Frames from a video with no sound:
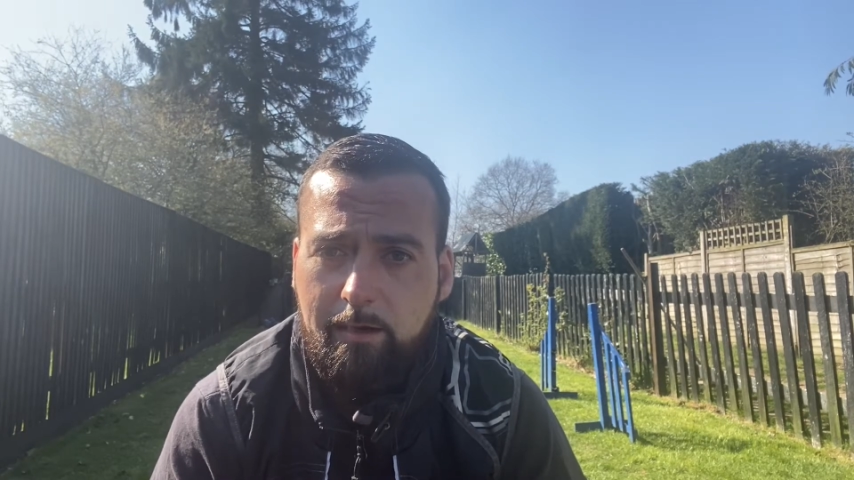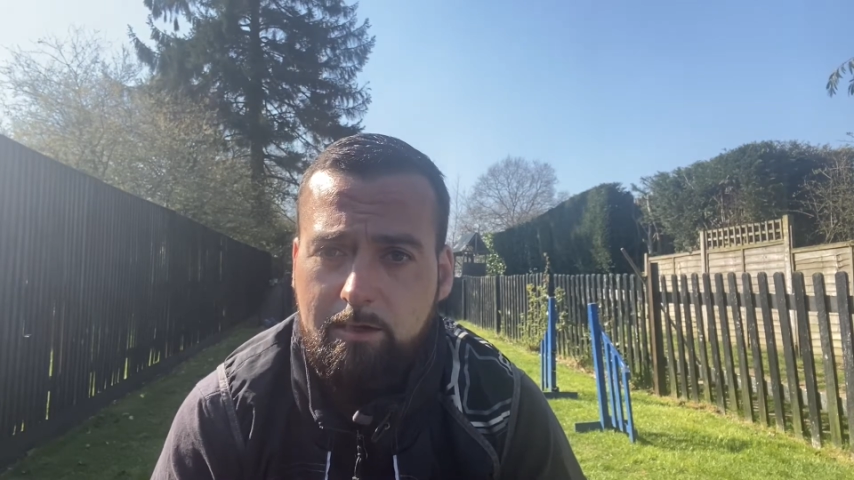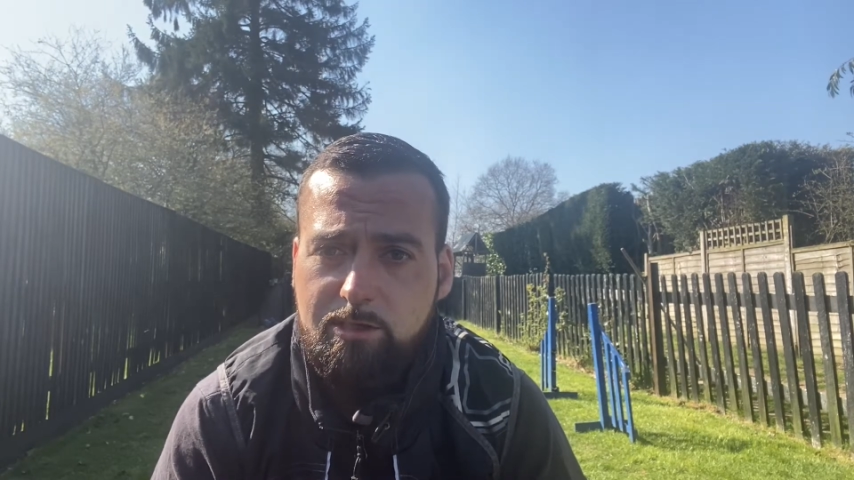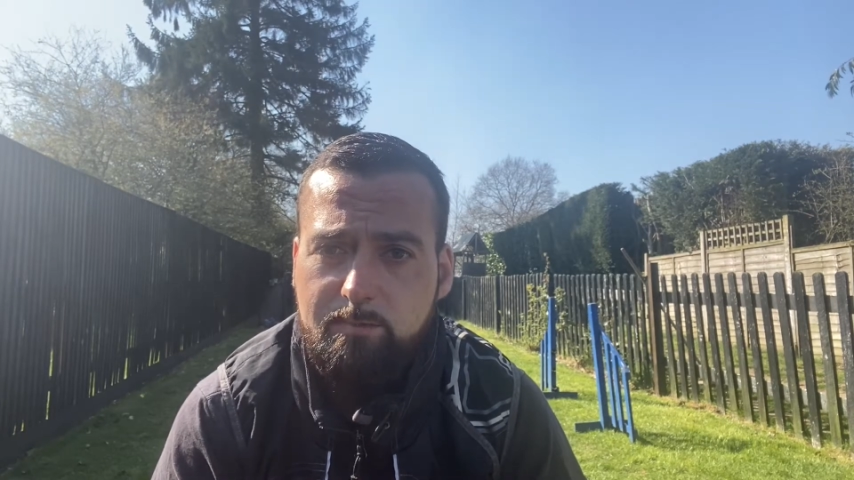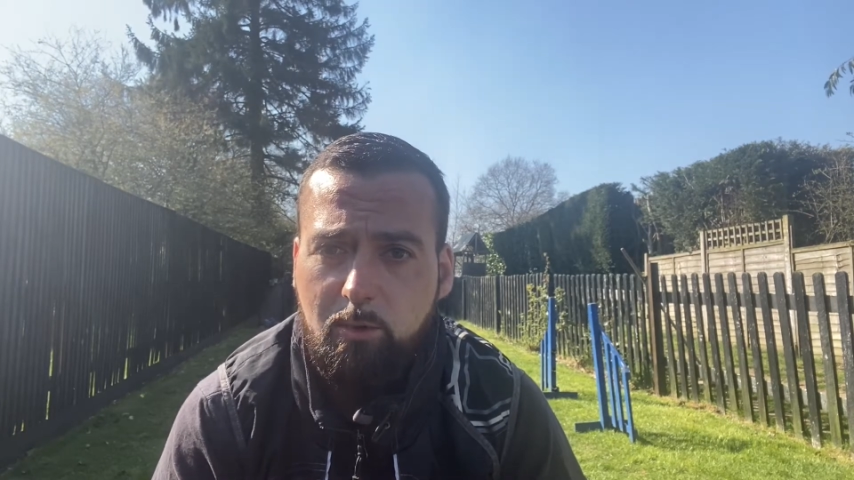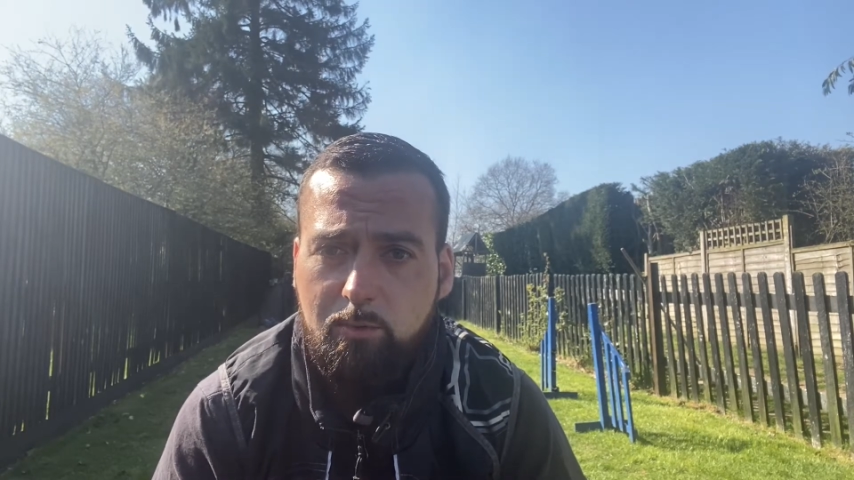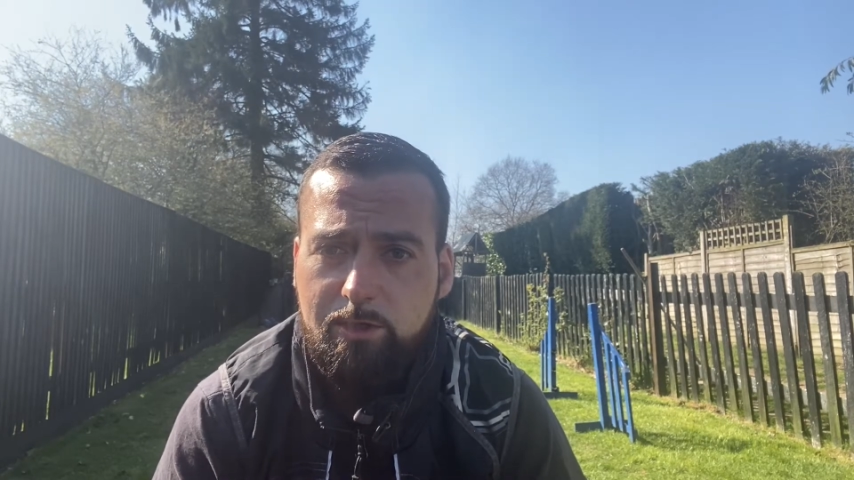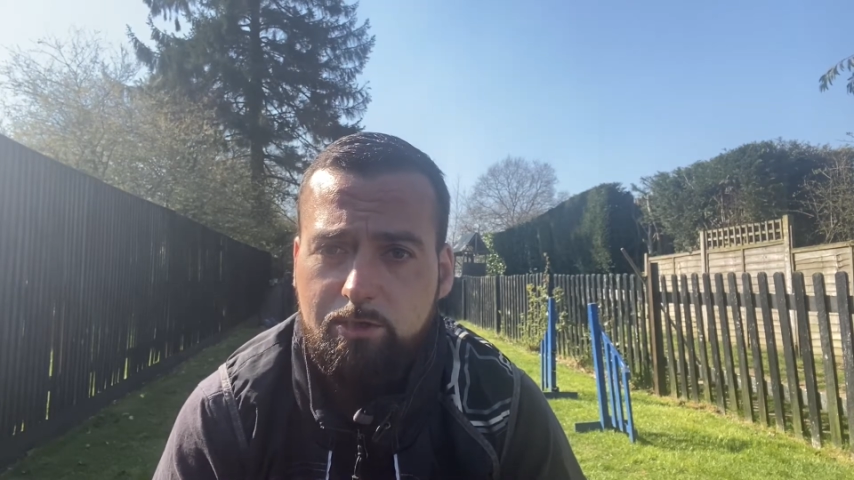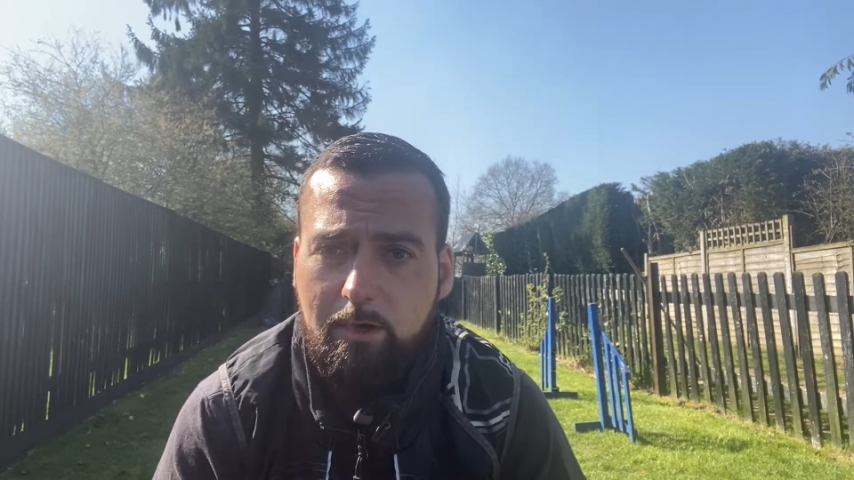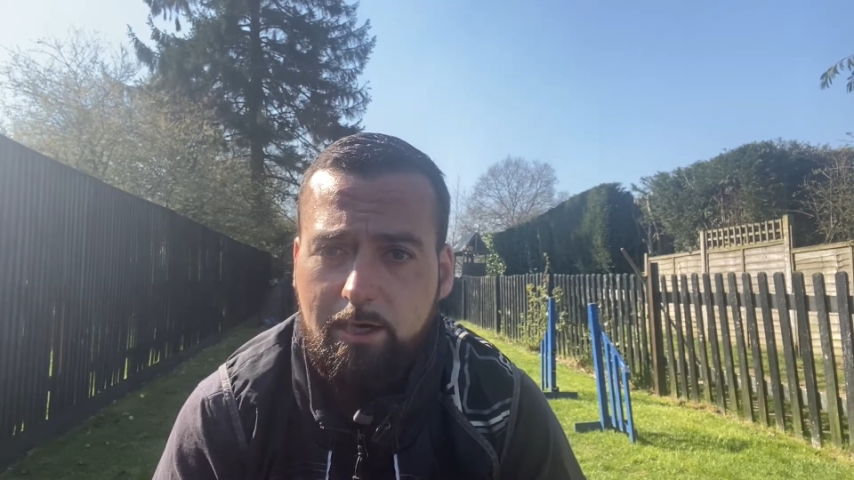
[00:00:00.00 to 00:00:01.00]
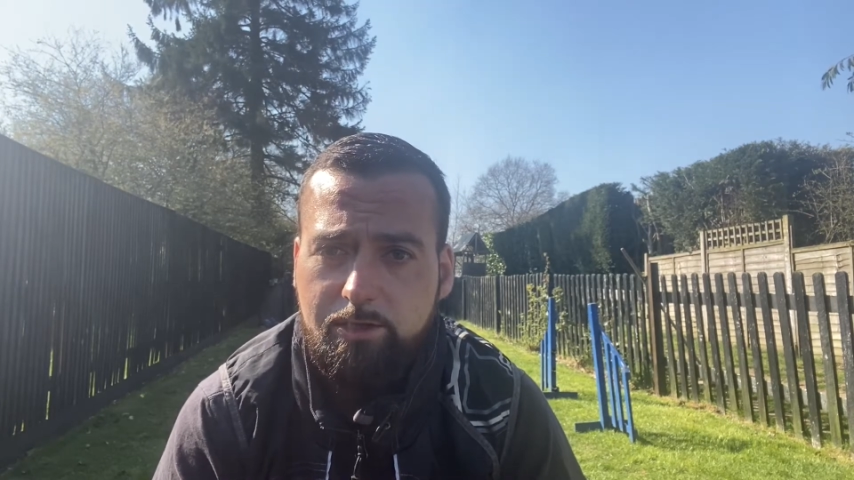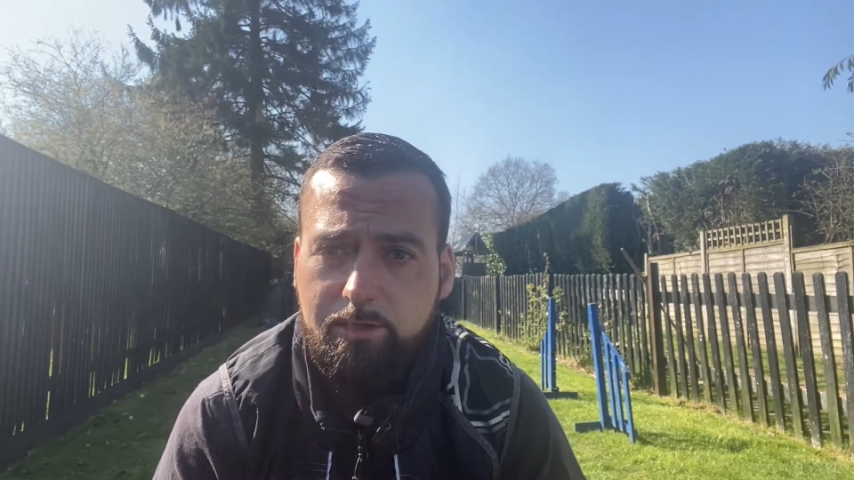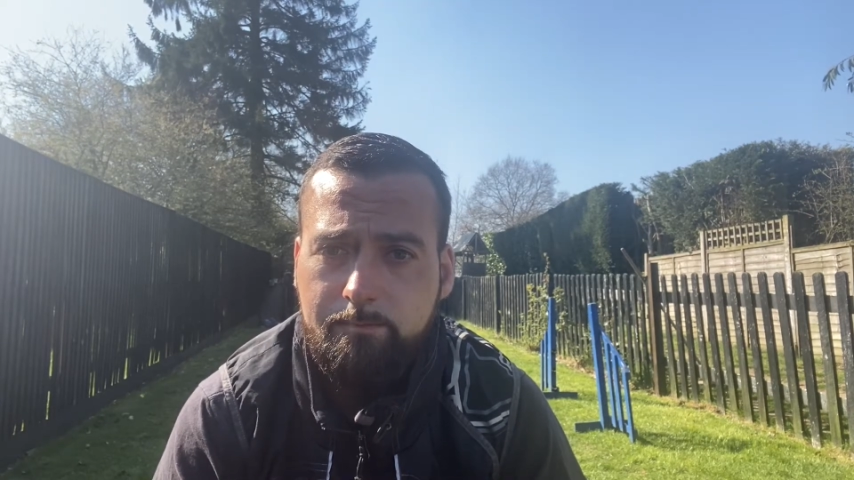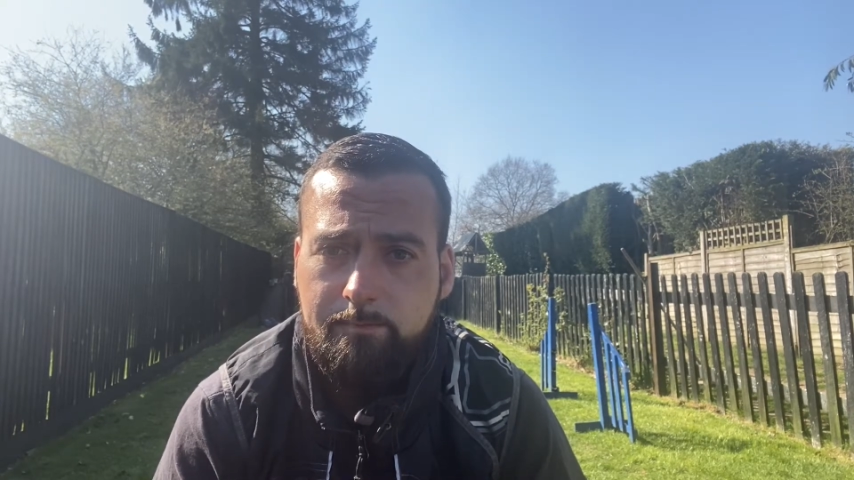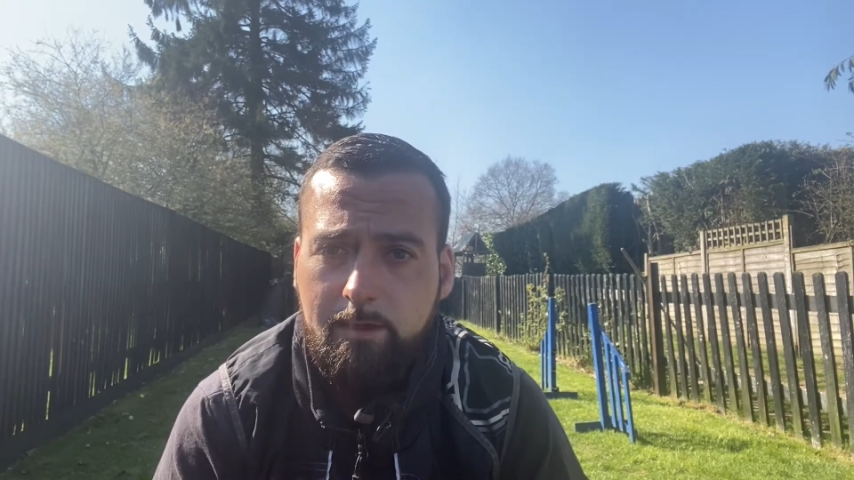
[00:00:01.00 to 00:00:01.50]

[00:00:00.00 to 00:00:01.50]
a small distraction.